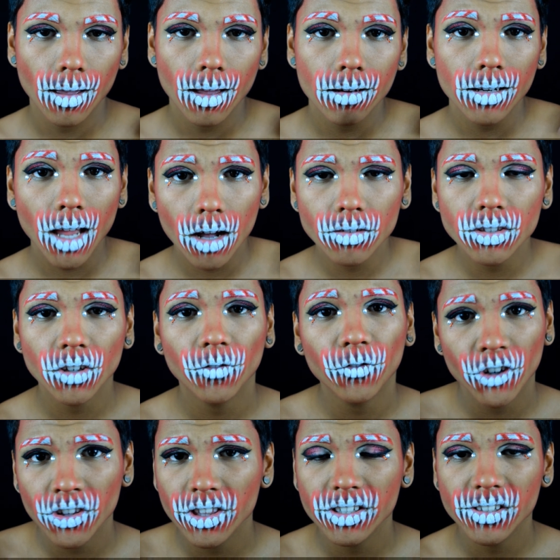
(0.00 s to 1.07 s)
Now to
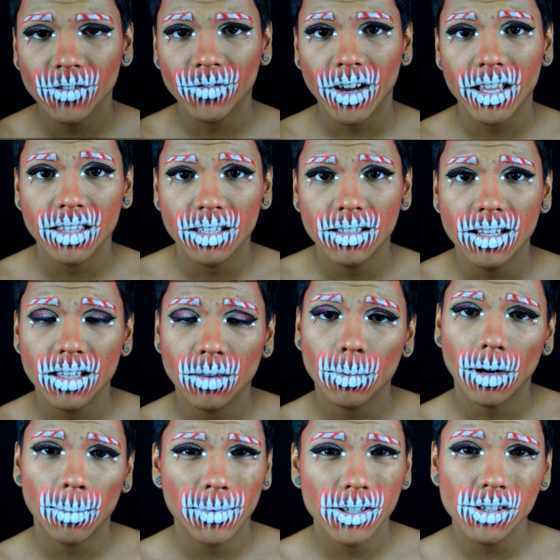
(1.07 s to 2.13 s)
further define the teeth, what
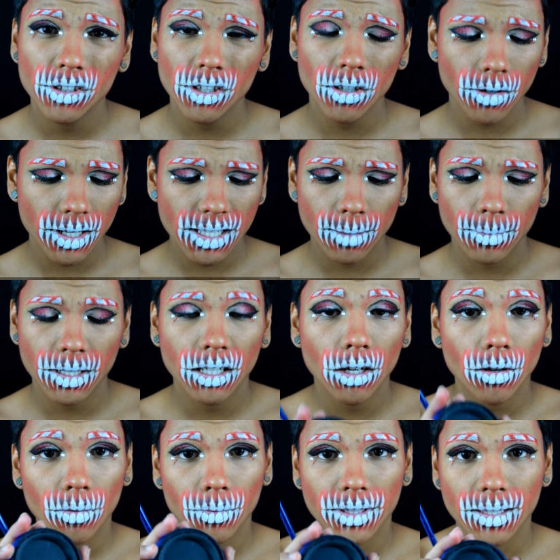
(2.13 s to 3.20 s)
I'm going to do is I'm going to go
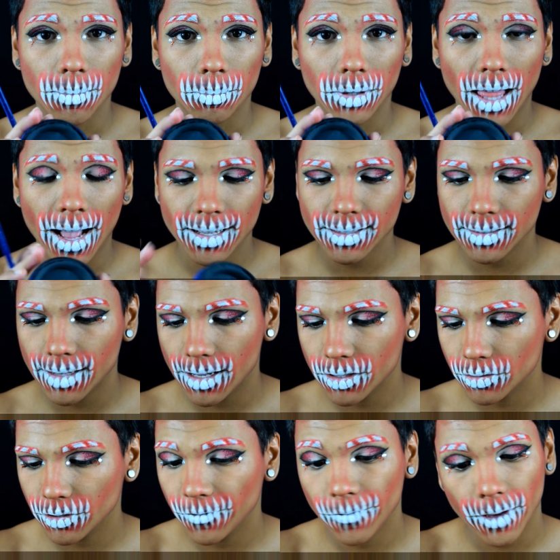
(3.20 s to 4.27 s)
in with some black
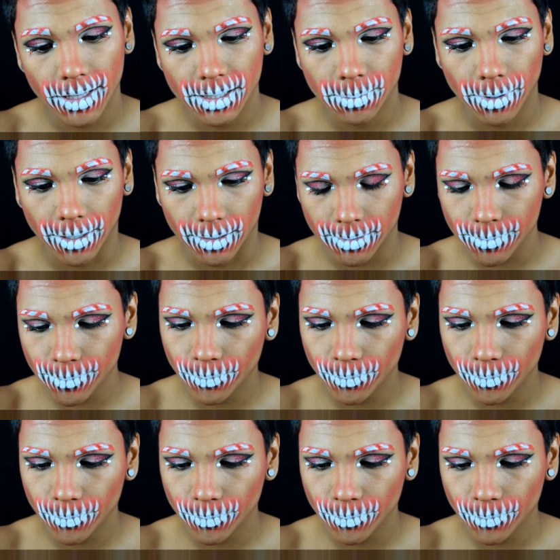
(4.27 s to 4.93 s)
Snazaroo face paint.